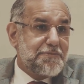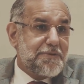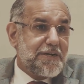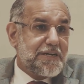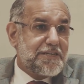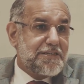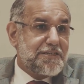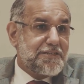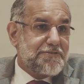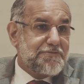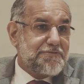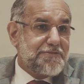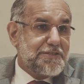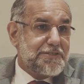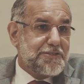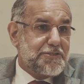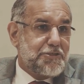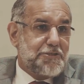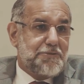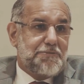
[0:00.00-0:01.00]
market in the
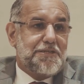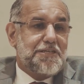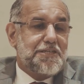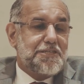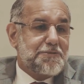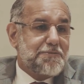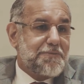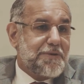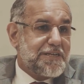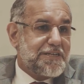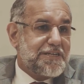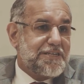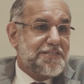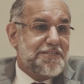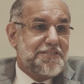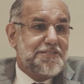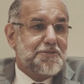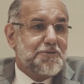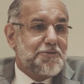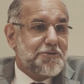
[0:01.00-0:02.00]
world. So the biggest market
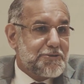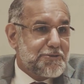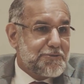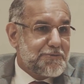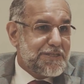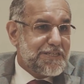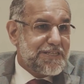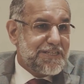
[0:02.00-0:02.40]
is going to be